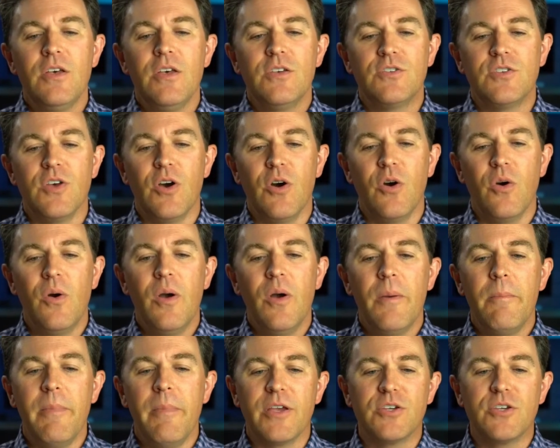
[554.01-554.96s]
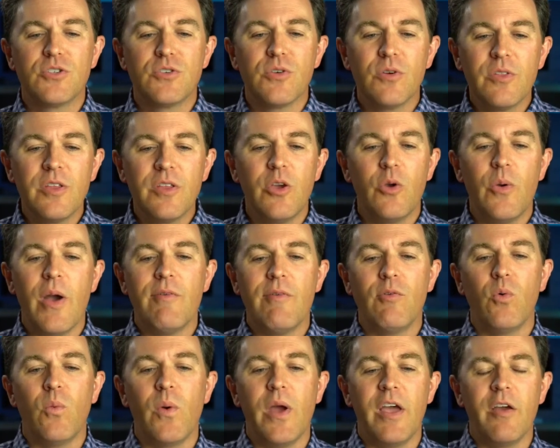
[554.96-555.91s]
So make sure that you
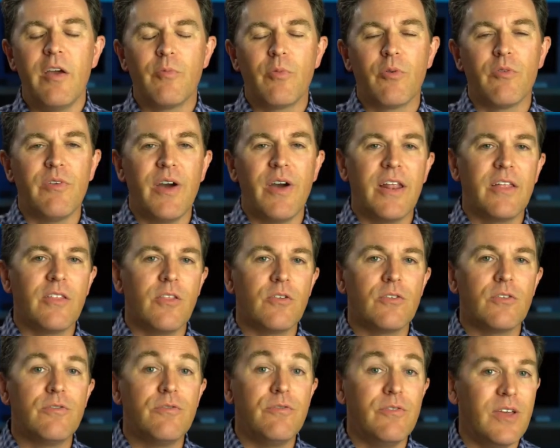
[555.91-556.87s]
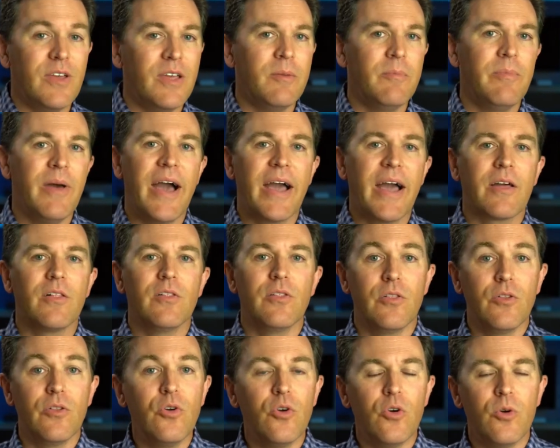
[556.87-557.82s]
have a way of providing those feedback
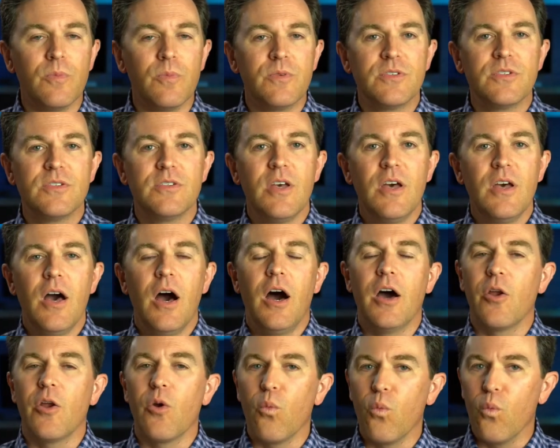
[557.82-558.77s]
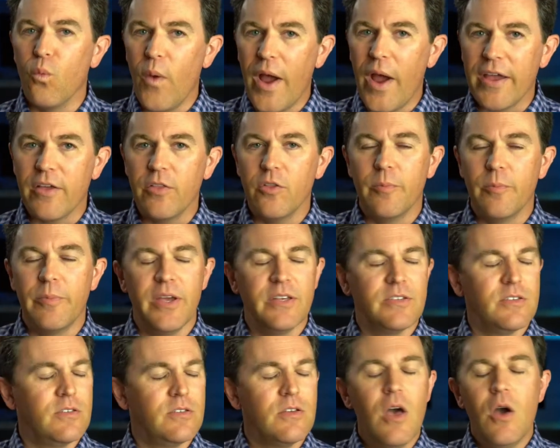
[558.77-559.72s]
loops on a regular
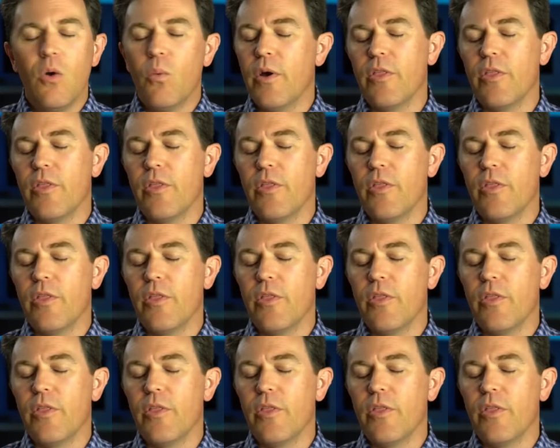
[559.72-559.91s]
basis,